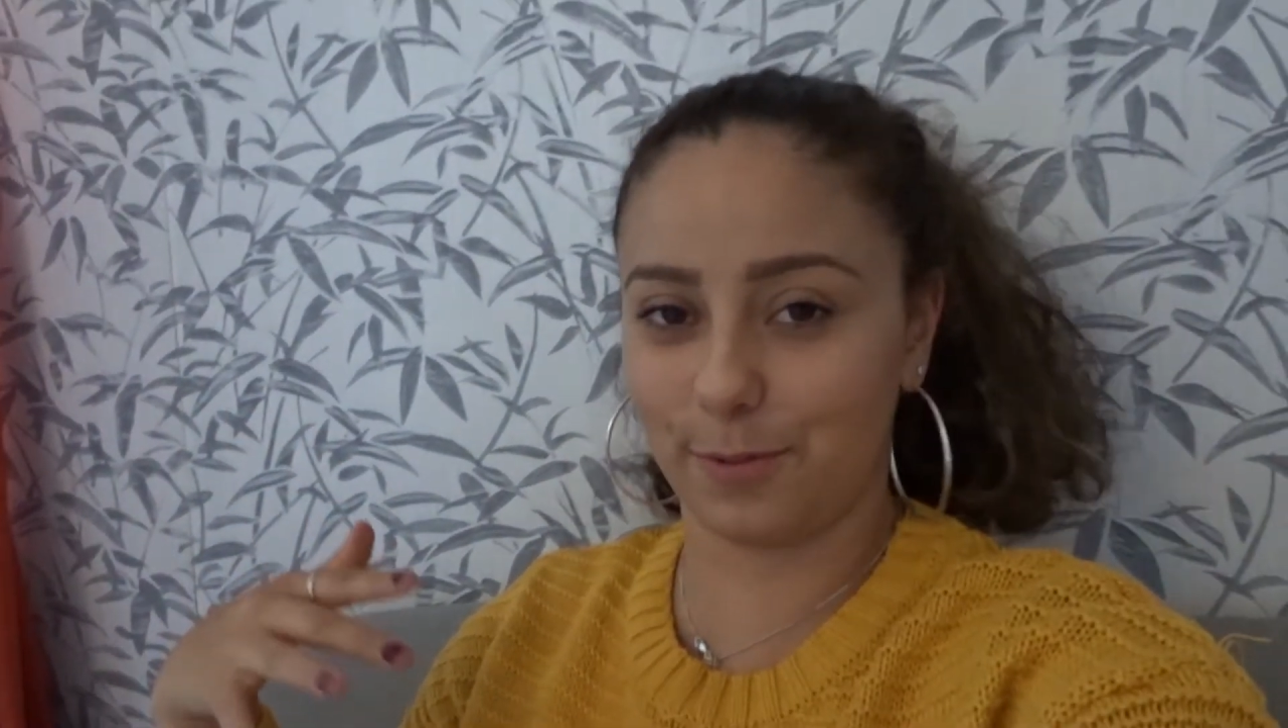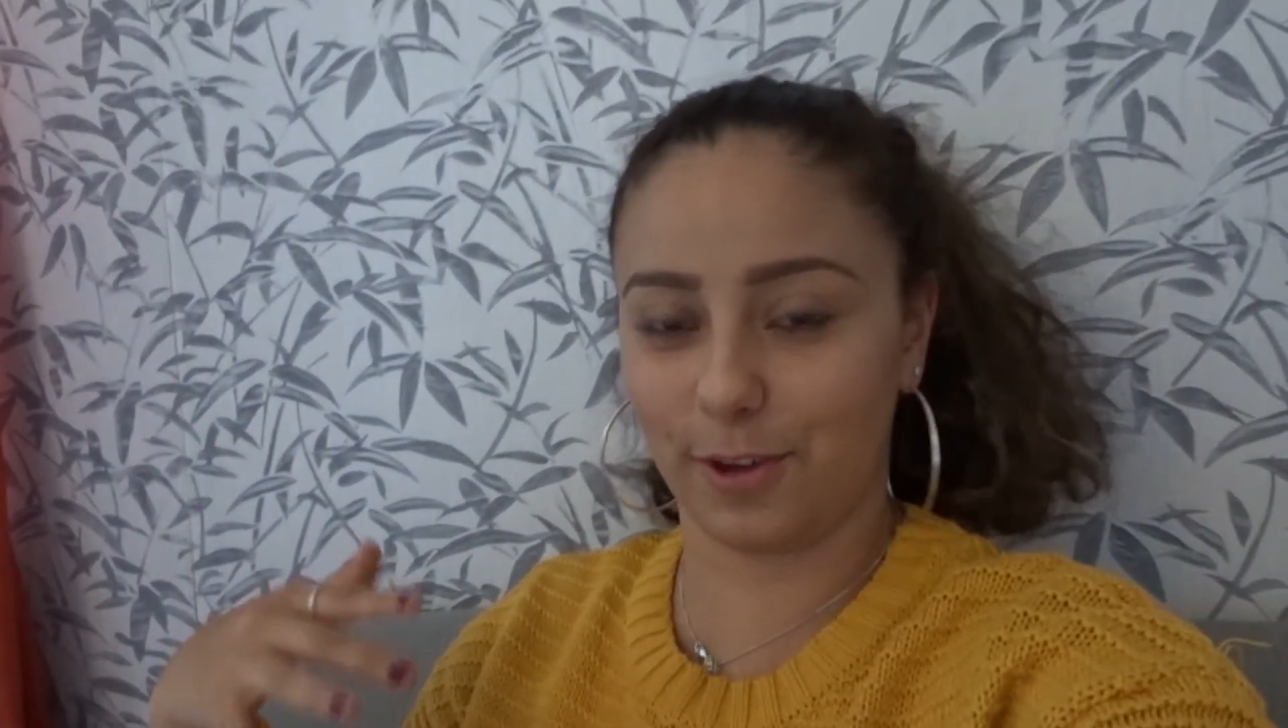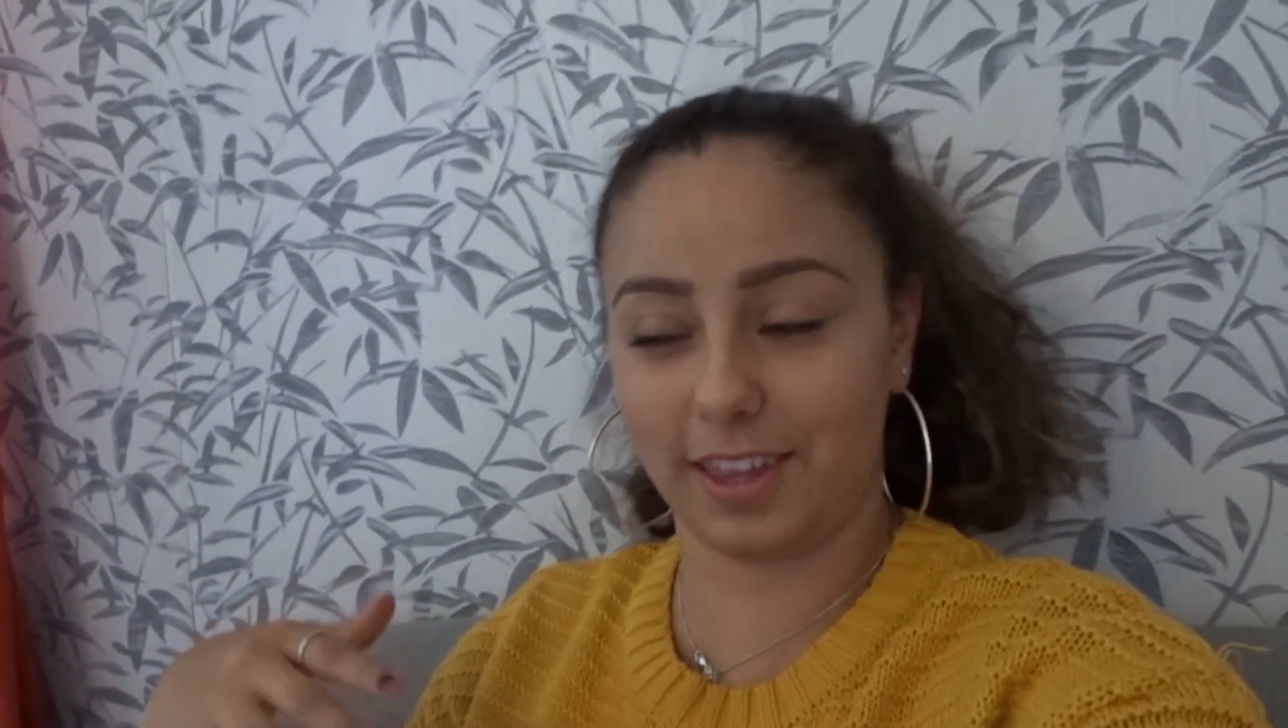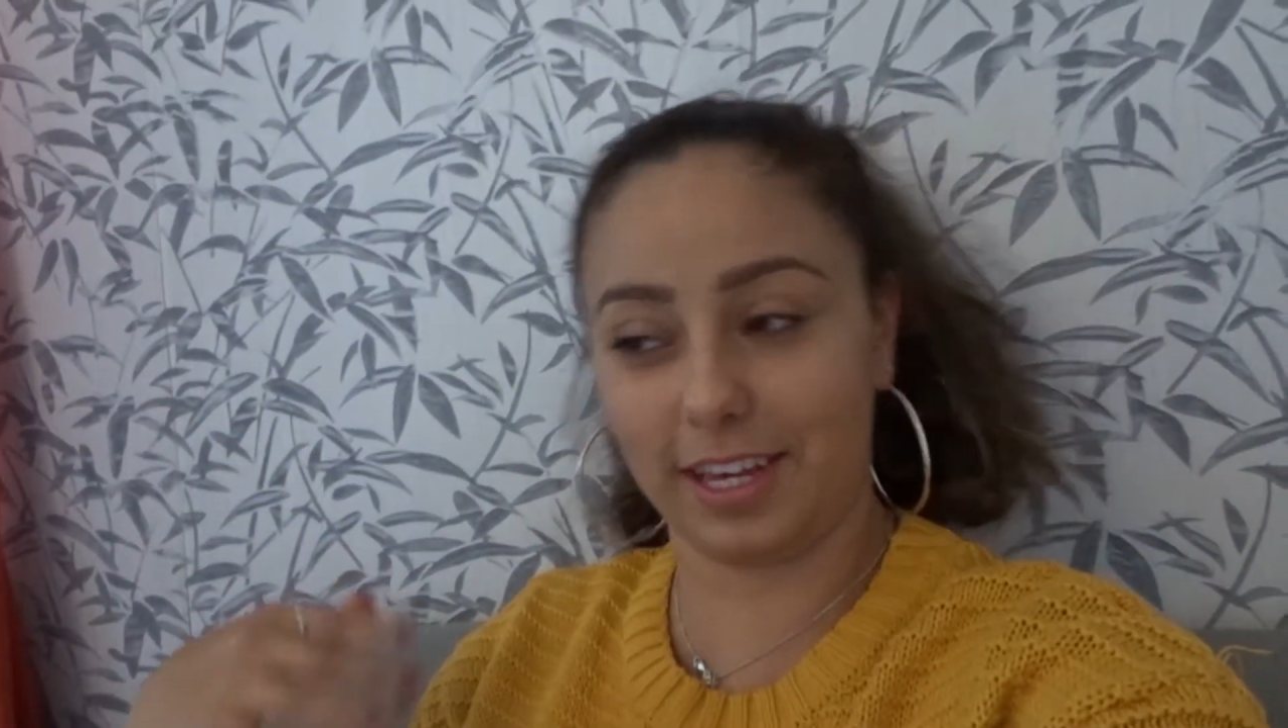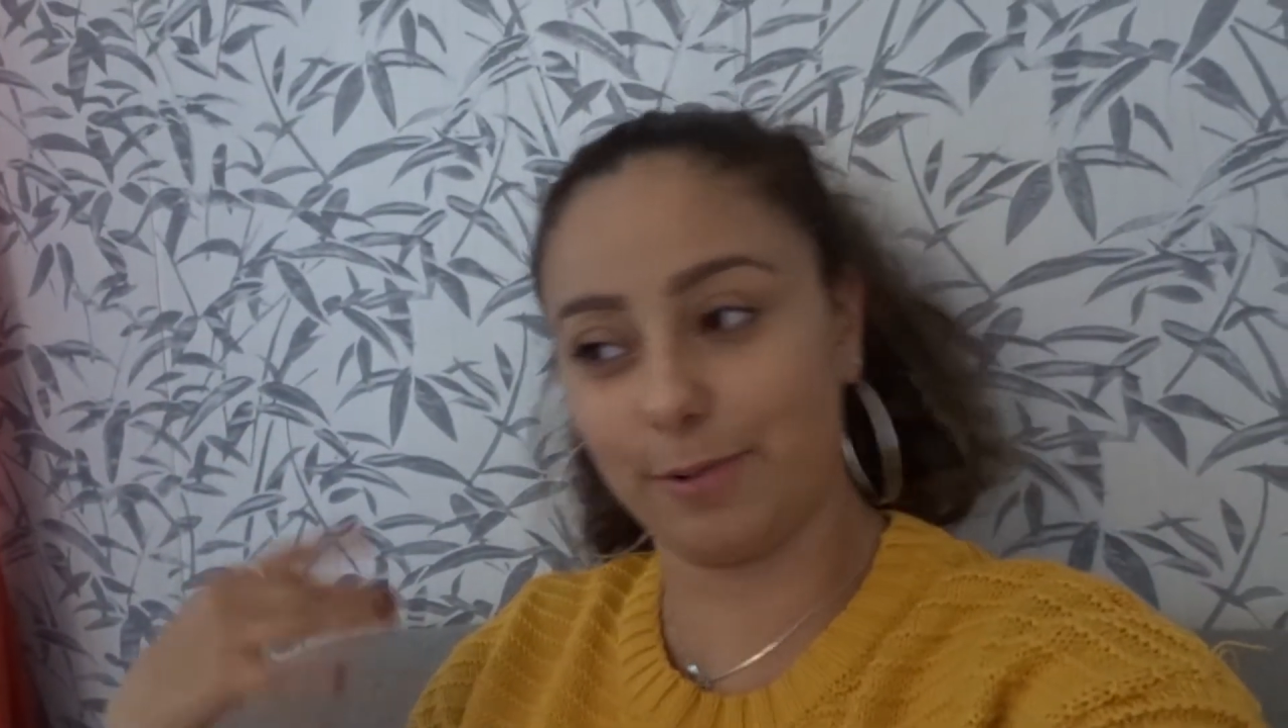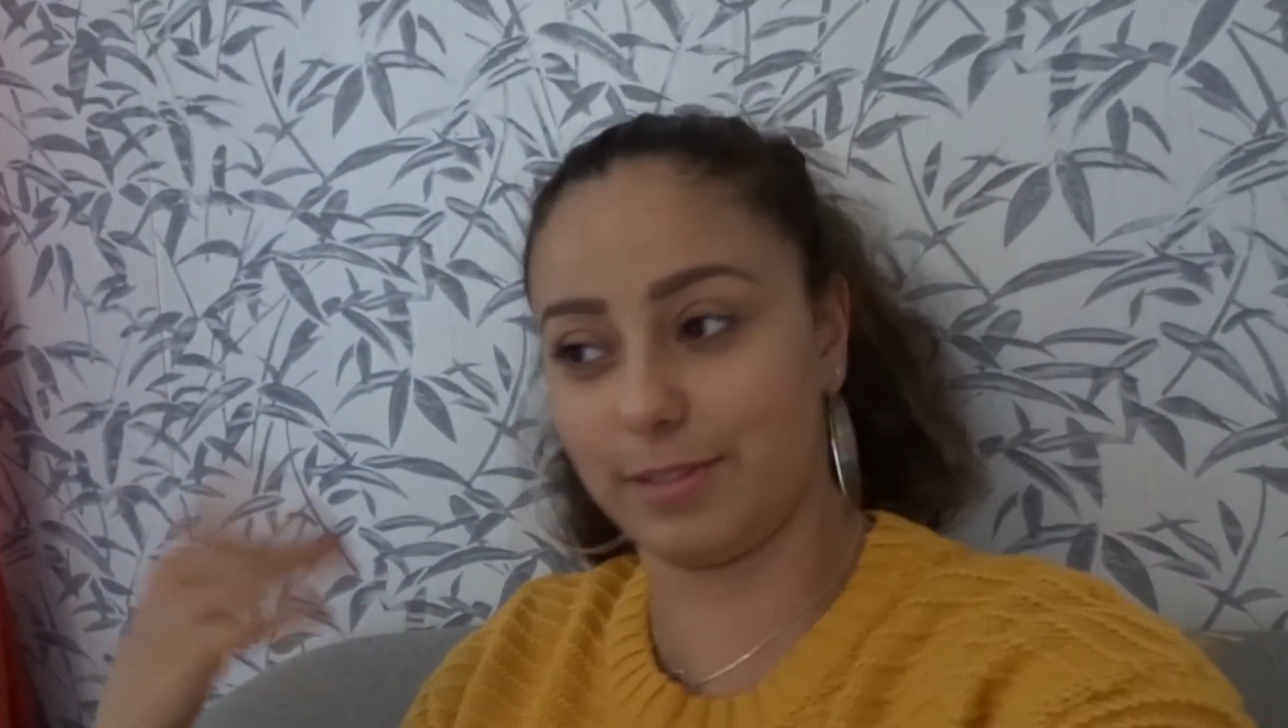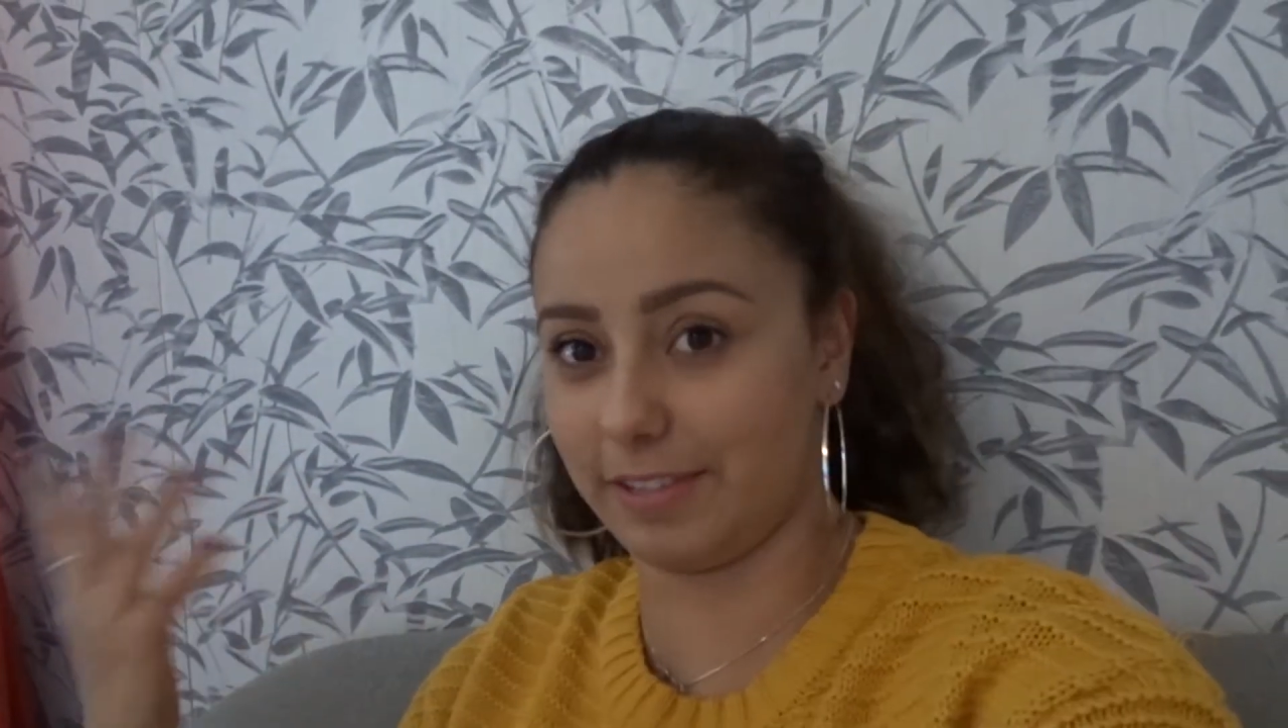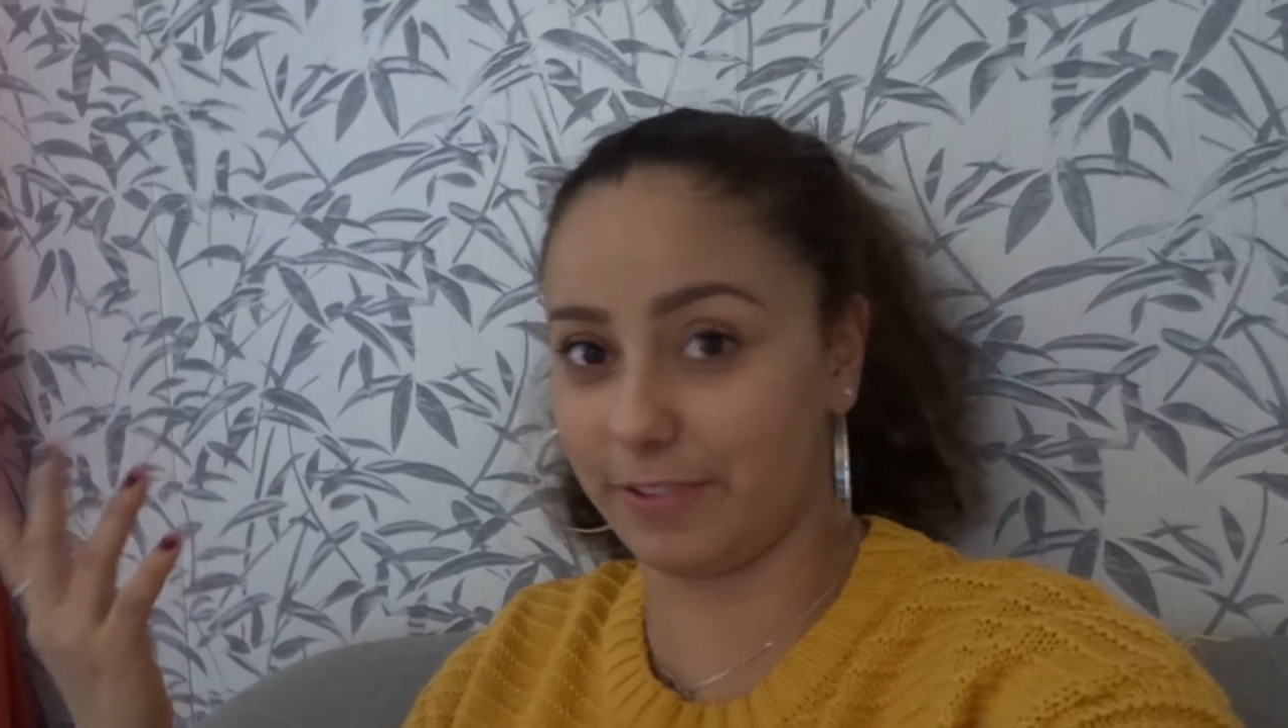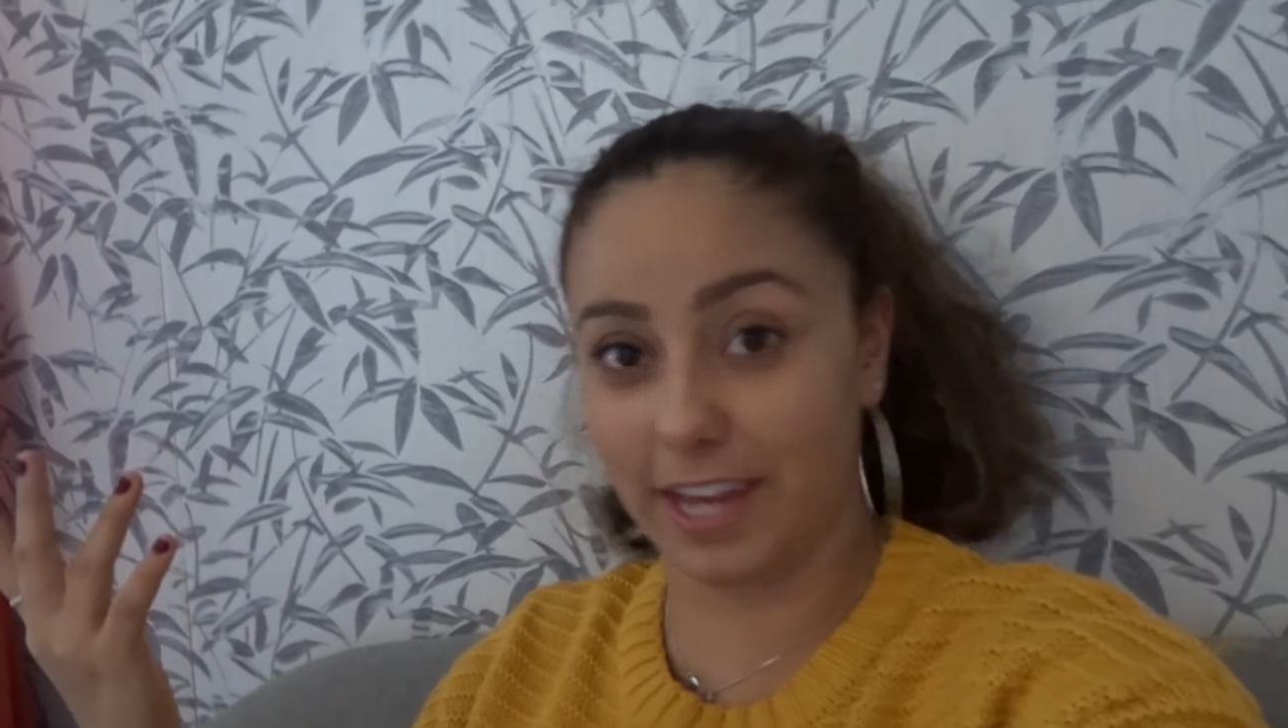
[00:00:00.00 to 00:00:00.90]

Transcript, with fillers: So I think he was even